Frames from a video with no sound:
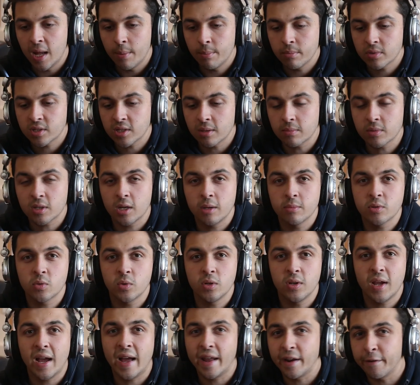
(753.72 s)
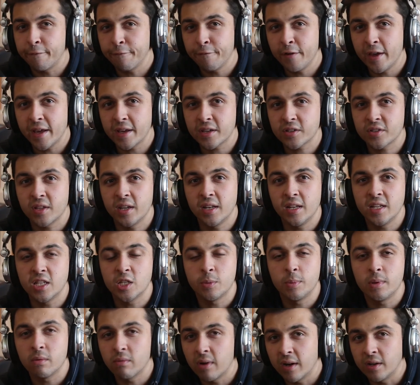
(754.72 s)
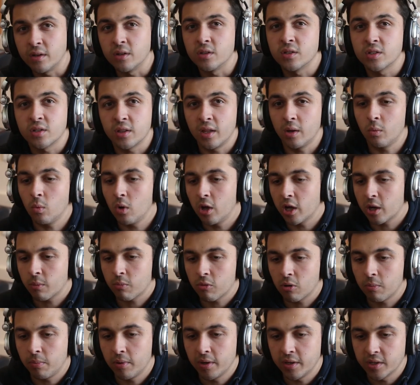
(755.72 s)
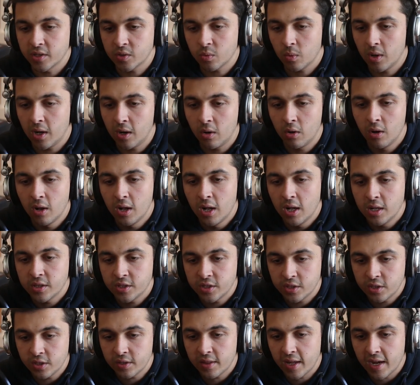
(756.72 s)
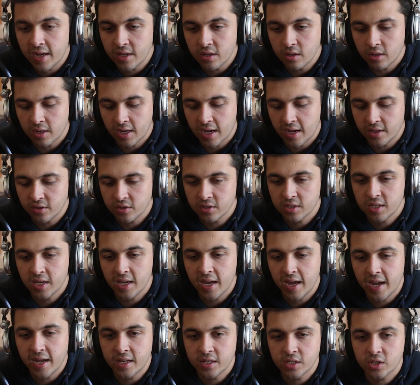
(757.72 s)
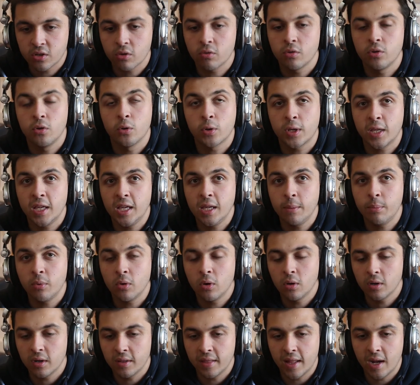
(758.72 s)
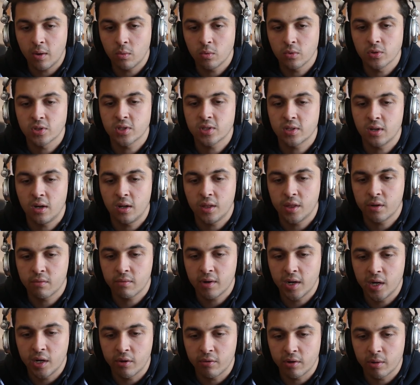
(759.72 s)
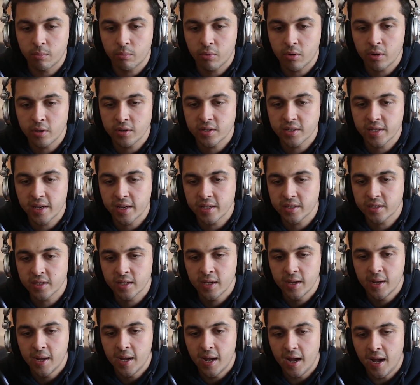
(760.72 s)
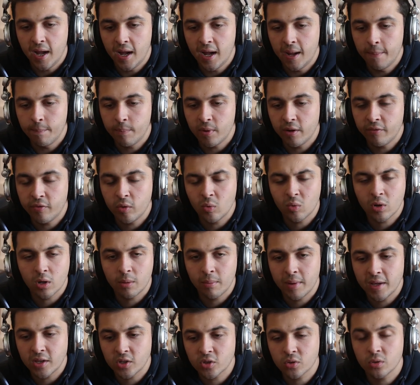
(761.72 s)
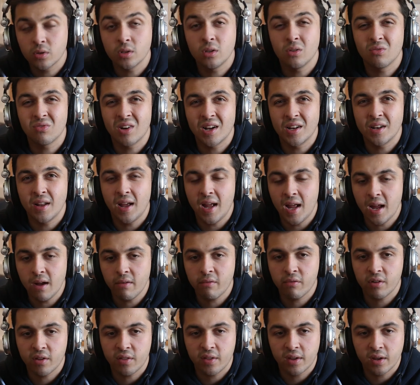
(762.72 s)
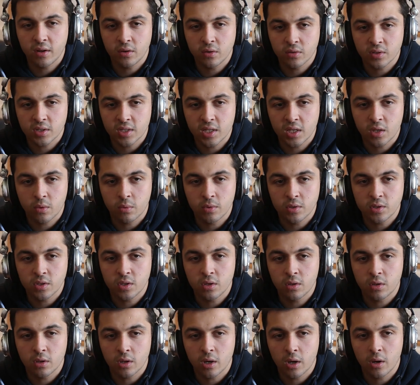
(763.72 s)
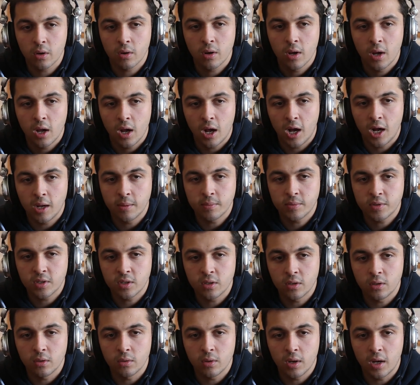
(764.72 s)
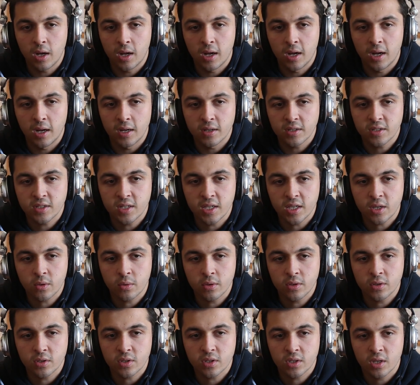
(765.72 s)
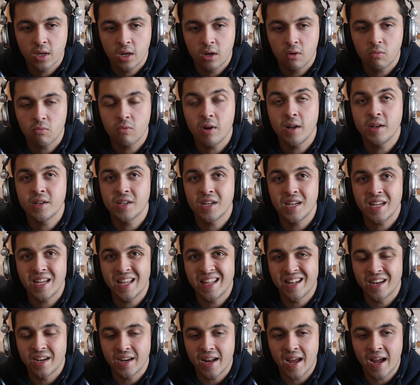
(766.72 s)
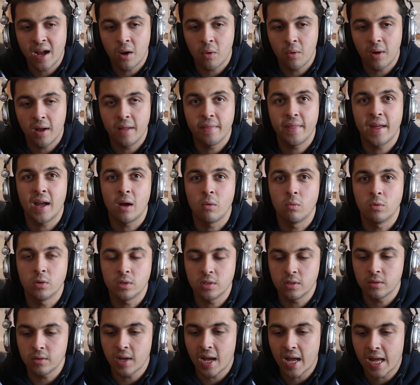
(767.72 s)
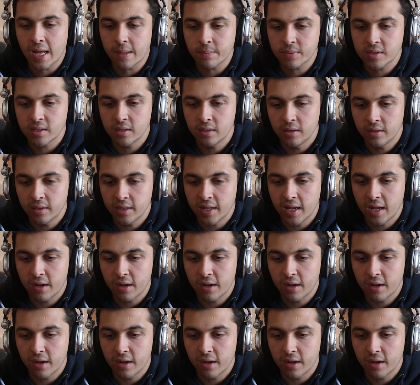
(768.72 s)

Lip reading: Sometimes when you add effects, they need to be rendered so they work properly as well. To do that, you can just hit enter on your keyboard and that will start the rendering process. But if you want to make sure you render everything in your sequence, you can go up to sequence, render in and out, and that will do absolutely